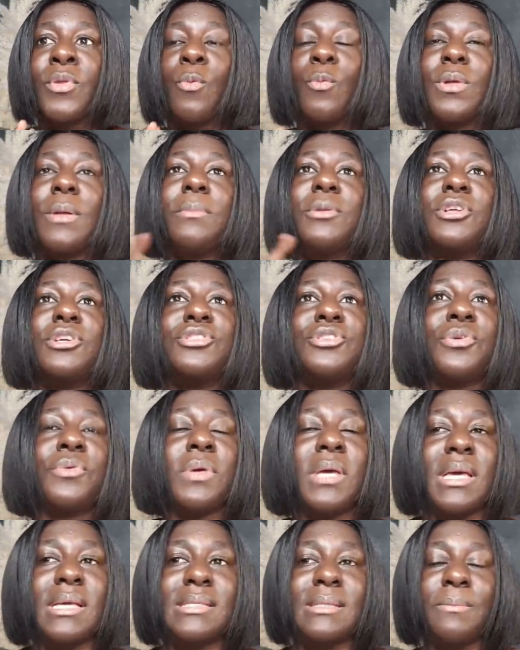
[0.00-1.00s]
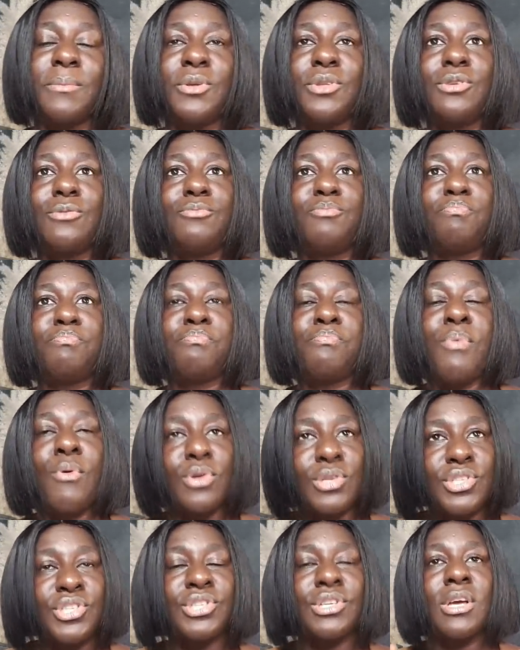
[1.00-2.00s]
what I'm going to do is I'm going to
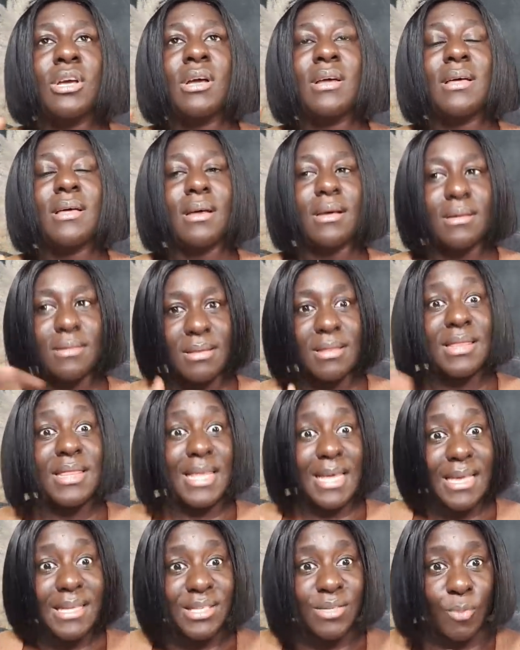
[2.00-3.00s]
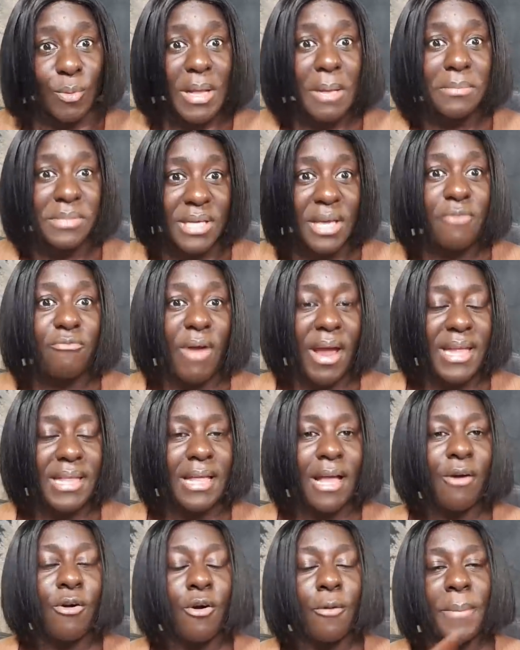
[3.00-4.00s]
put this, what I'm saying right
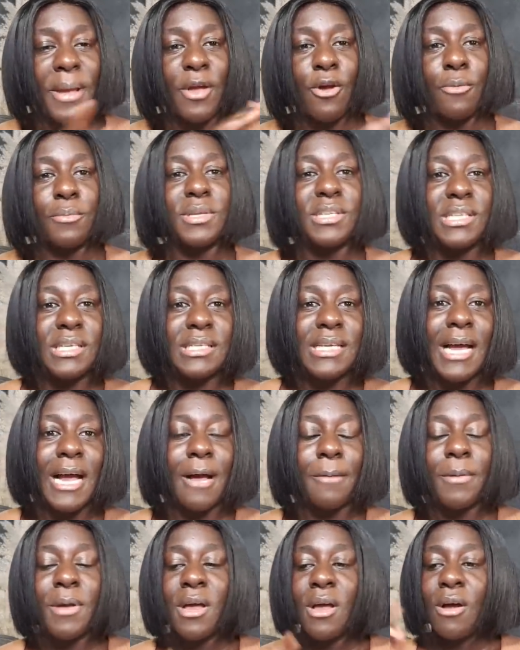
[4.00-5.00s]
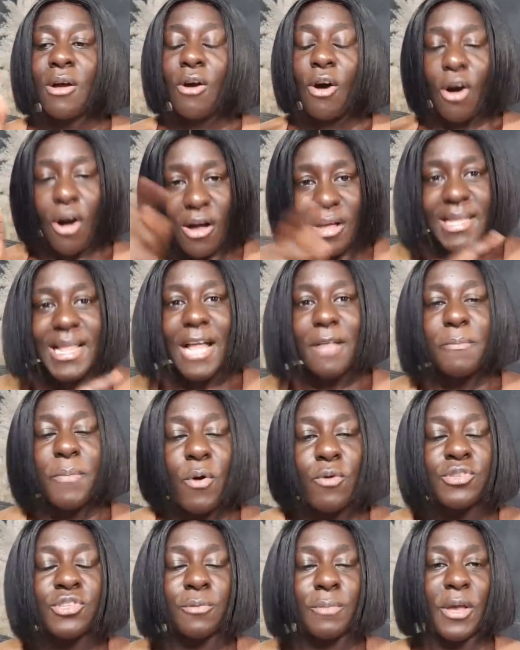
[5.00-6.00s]
now, on my community tab. On that
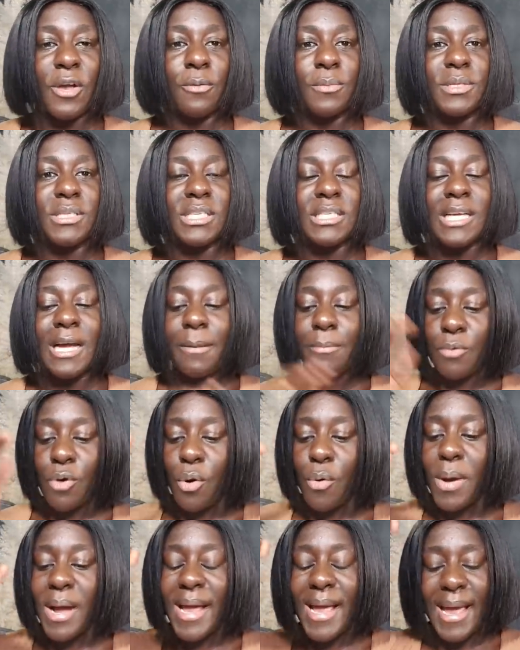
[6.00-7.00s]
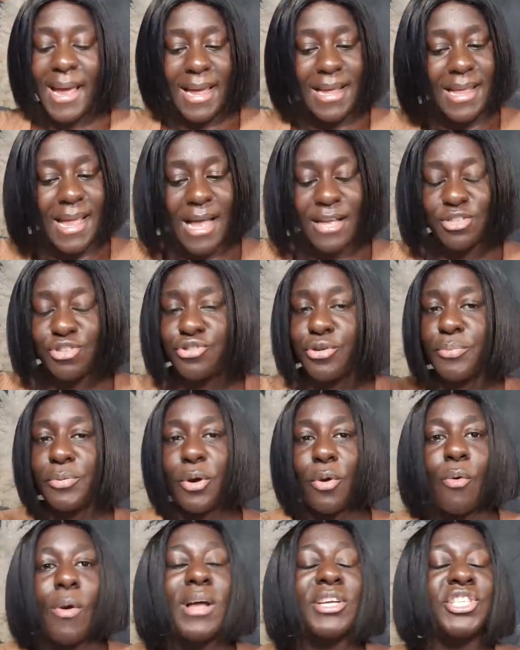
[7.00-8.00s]
post on my community tab, go ahead and drop
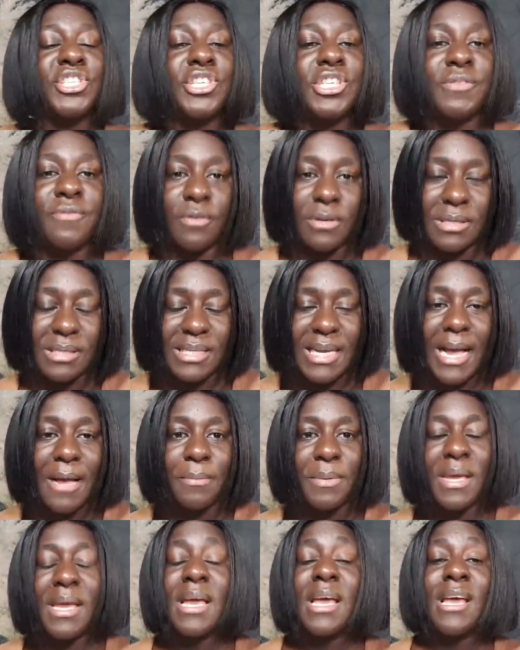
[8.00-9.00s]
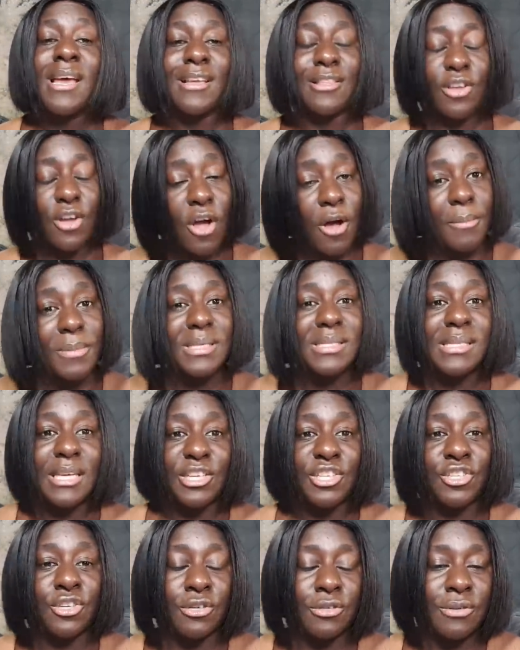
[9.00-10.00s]
your questions for Ntabi in the comment
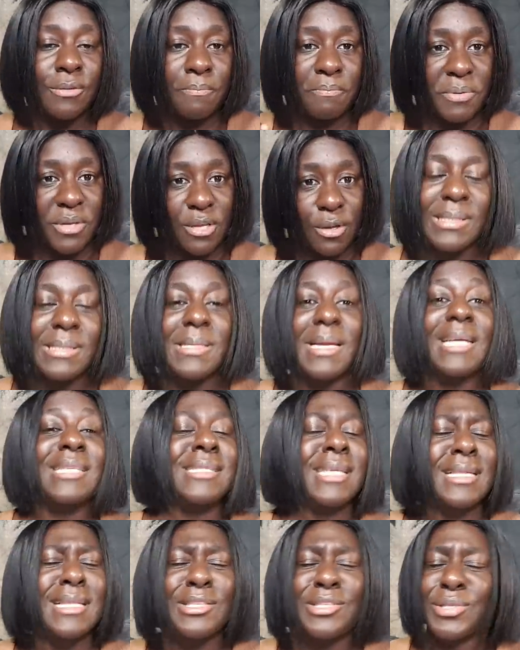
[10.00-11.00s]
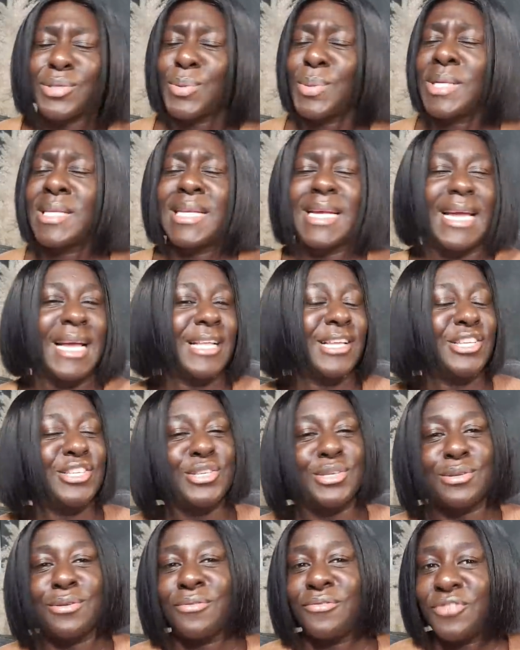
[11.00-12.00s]
section below. That said, let's just quickly get
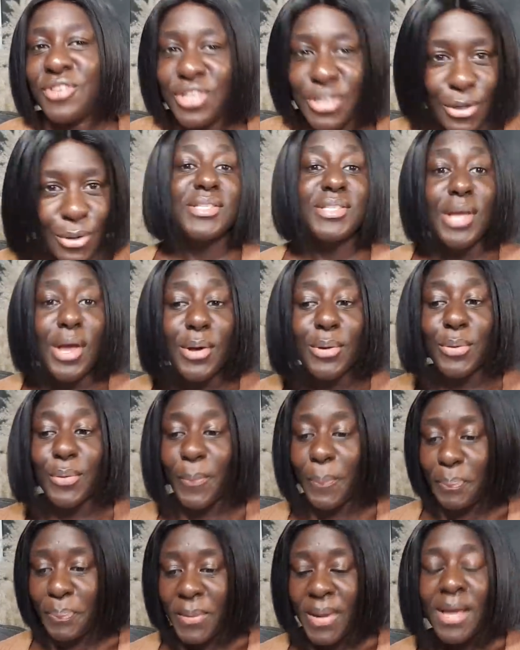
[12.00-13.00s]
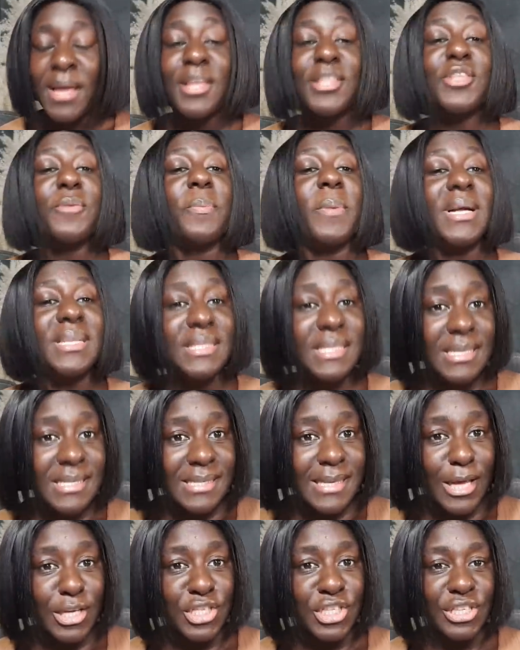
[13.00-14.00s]
into the video. So, the bonding
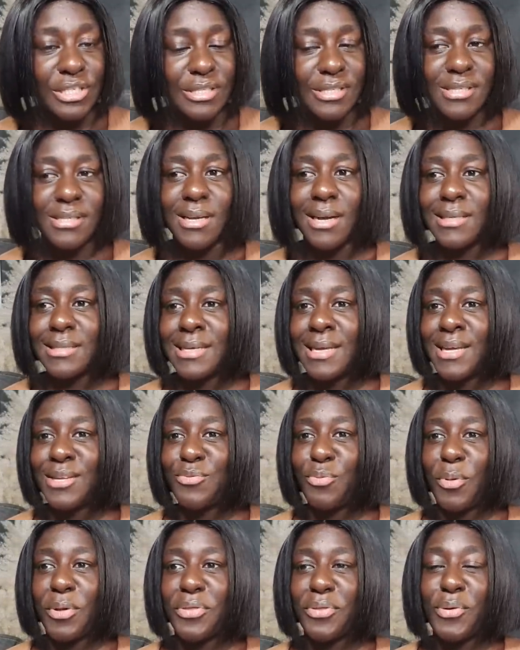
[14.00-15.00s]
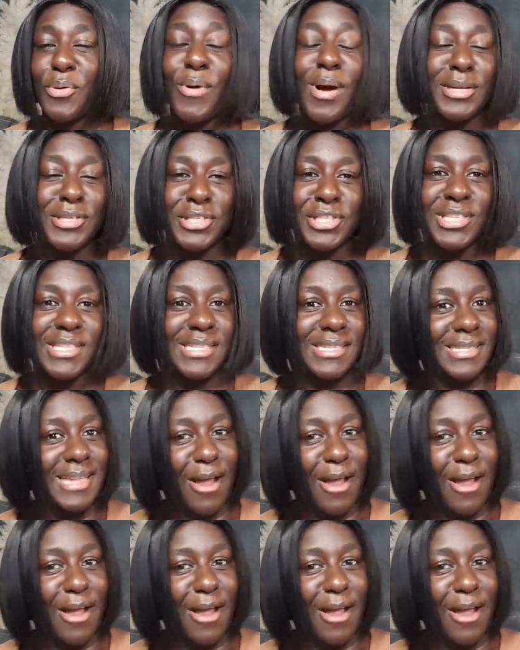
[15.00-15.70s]
session started with questions